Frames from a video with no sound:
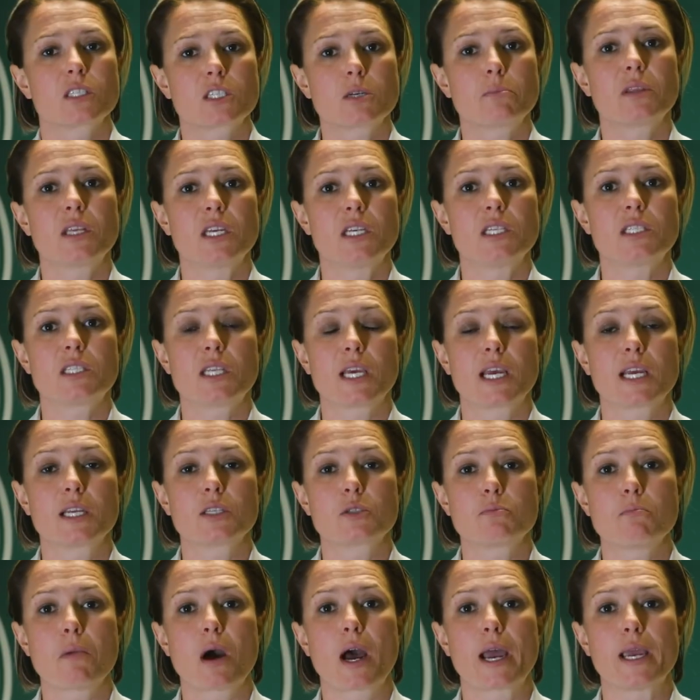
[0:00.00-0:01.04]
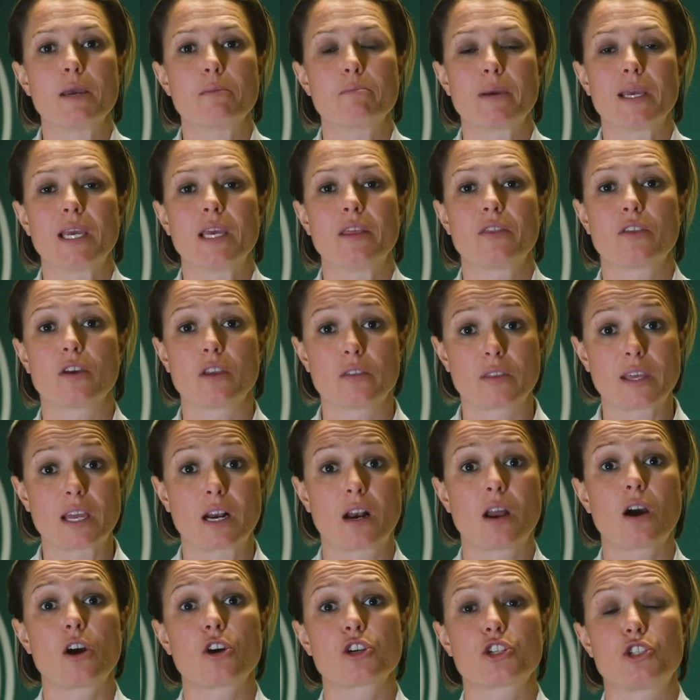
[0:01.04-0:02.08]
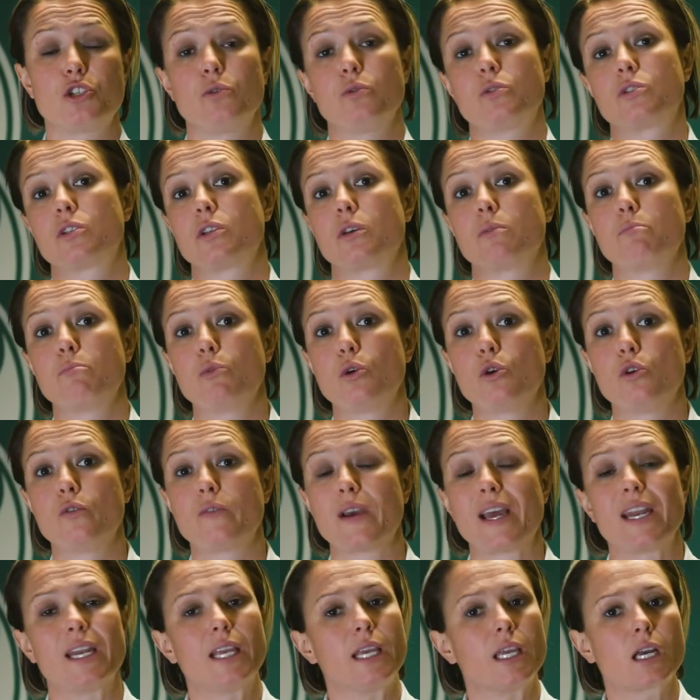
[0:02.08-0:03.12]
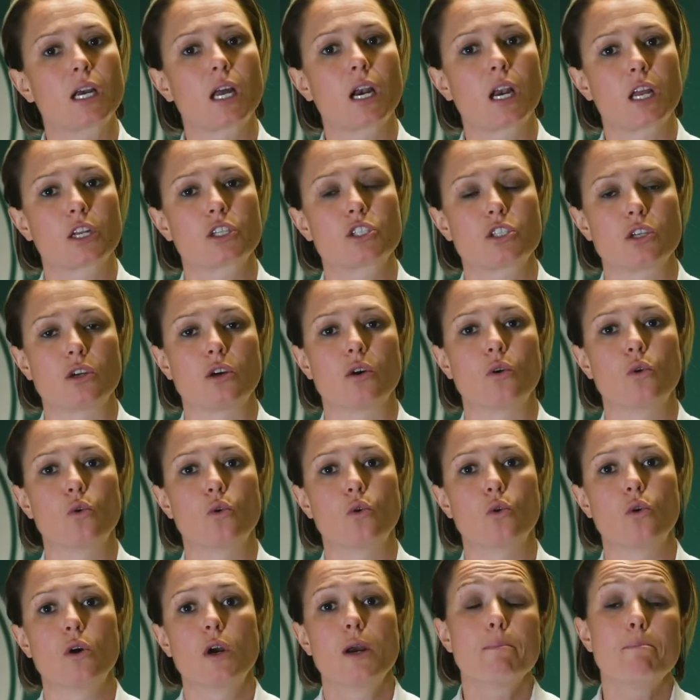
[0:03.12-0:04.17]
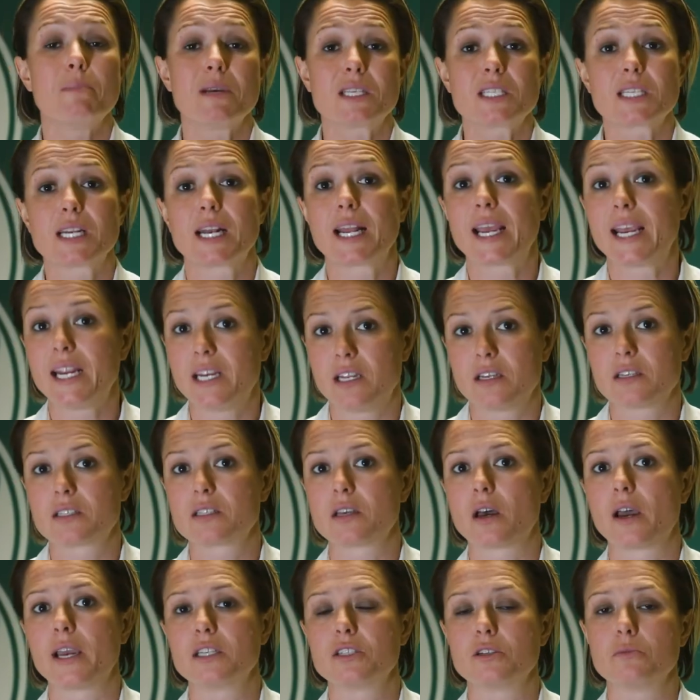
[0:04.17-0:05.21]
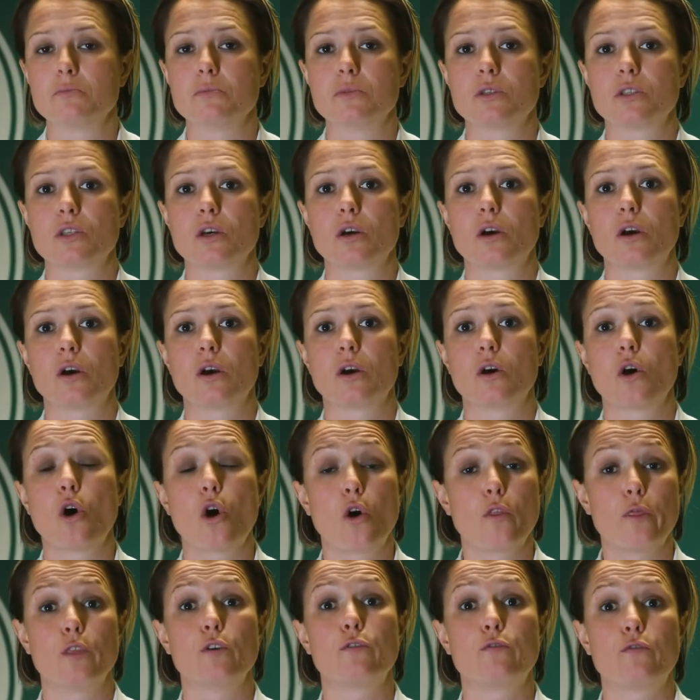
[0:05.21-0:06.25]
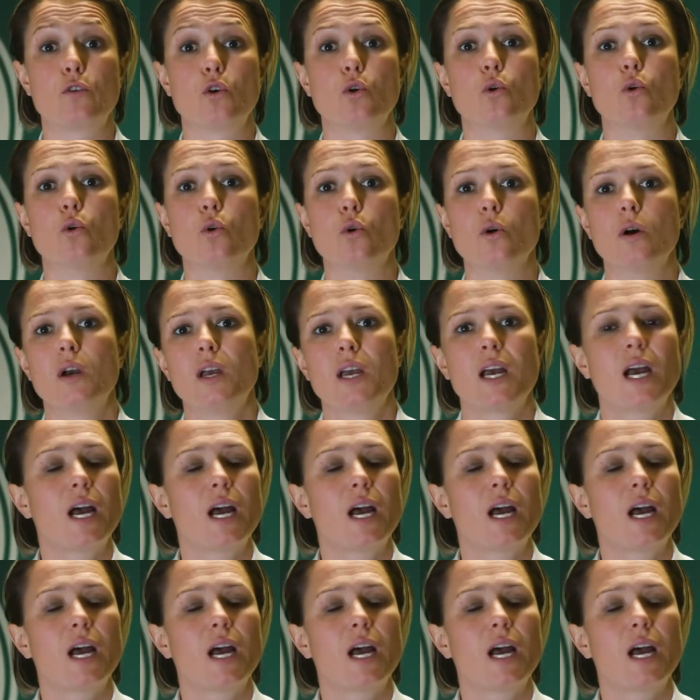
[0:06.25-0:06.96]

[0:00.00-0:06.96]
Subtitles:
Some of these things might be that they'll ask you to move any clutter or miscellaneous items that are on the floor.